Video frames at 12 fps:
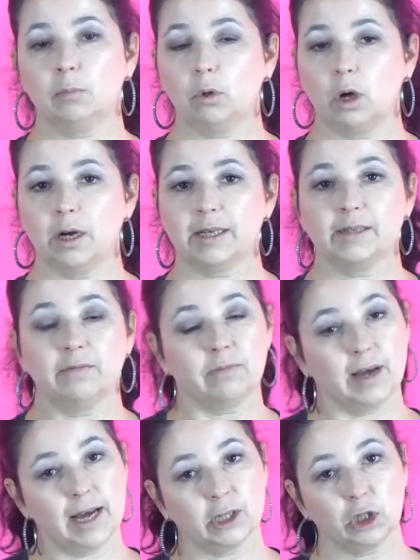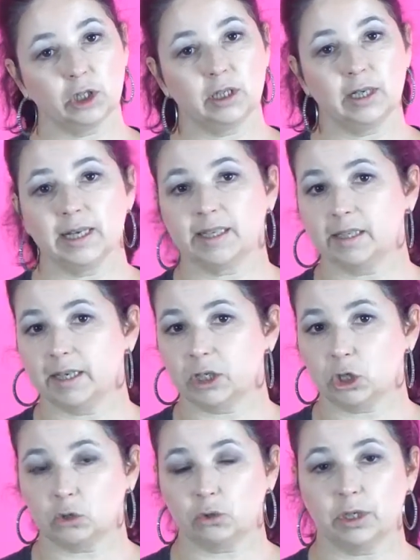products and fashion,
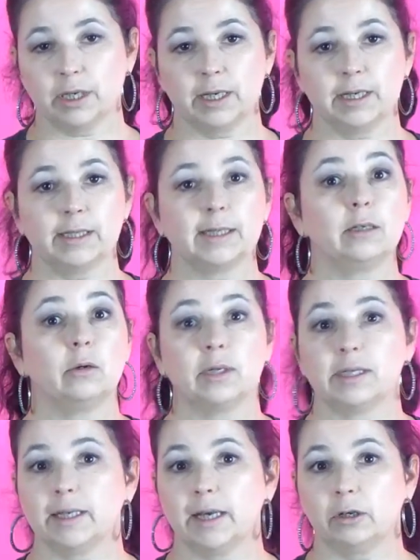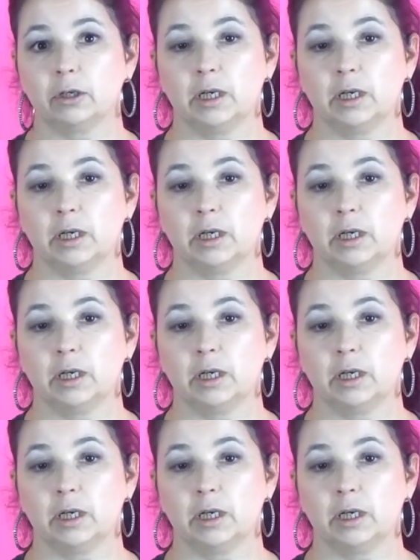accessories, etc.